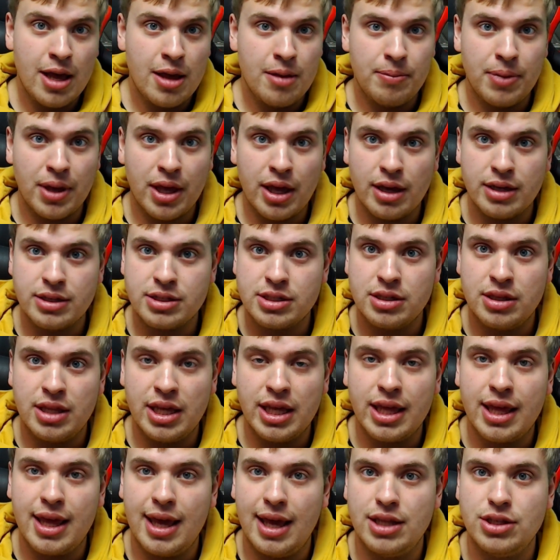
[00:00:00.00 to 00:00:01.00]
Because they
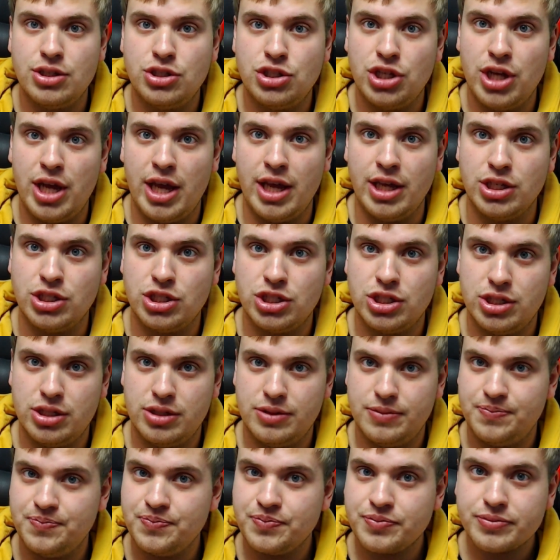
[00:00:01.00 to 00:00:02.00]
can't change.
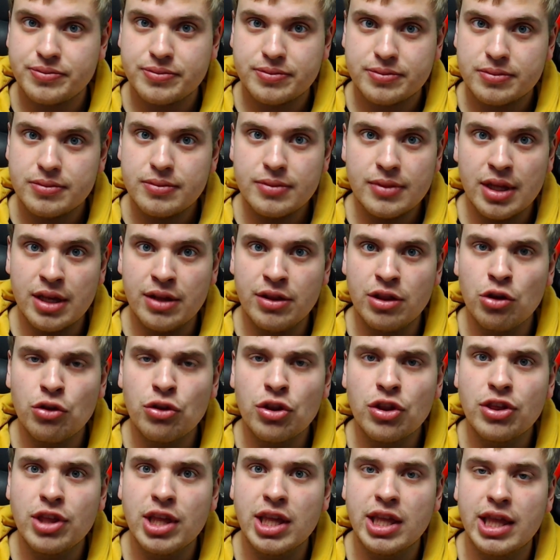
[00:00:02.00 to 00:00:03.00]
The
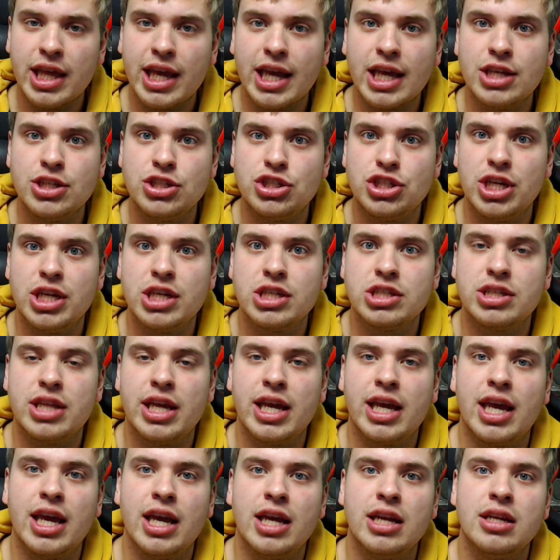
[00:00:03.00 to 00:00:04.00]
only thing they can change, they
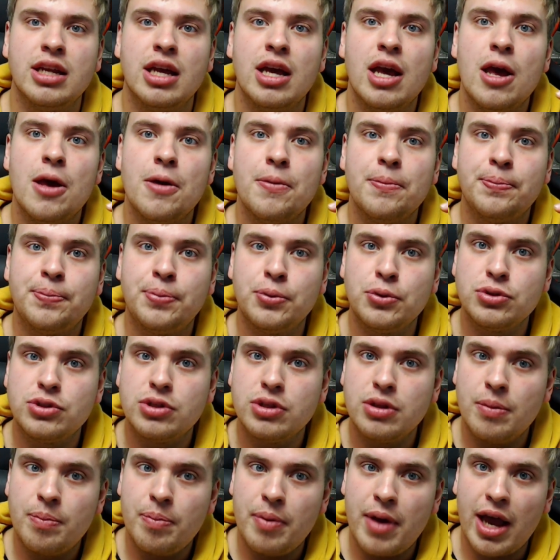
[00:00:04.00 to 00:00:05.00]
can put
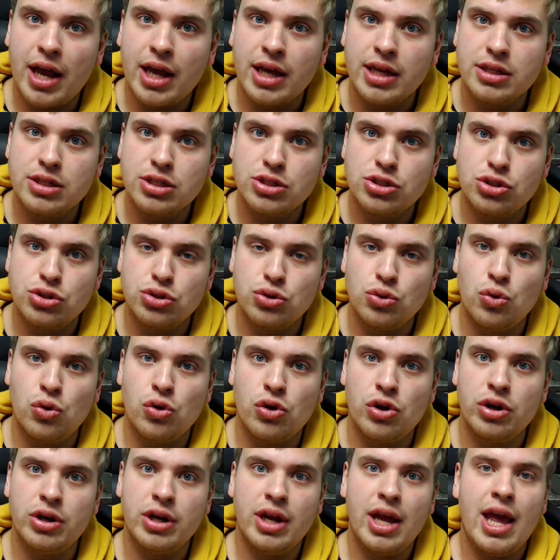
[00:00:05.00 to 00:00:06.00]
the pack in the
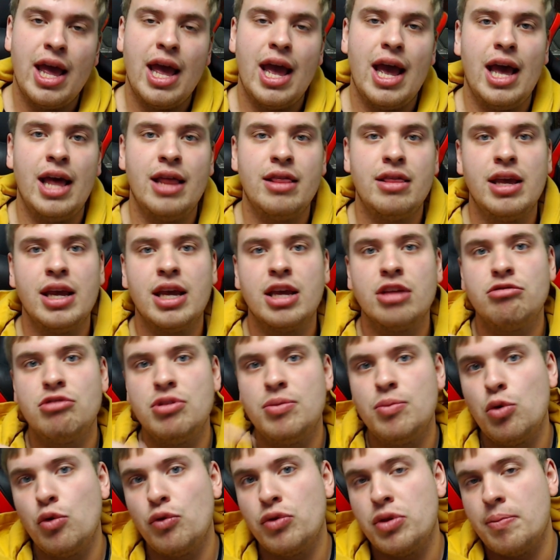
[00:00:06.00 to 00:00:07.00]
store and they can
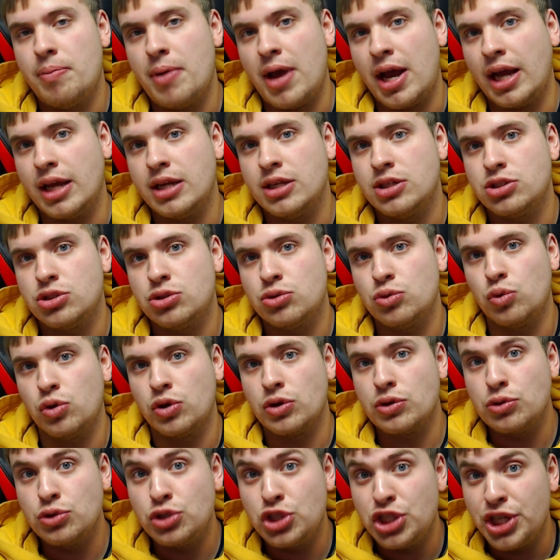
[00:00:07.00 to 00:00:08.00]
remove the pack in the store.
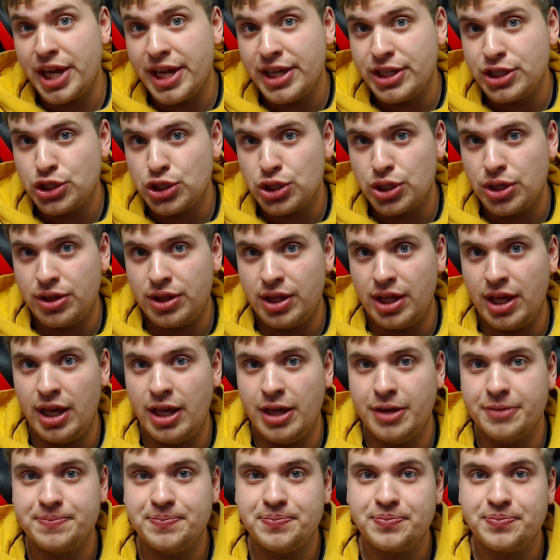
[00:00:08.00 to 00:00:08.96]
To change the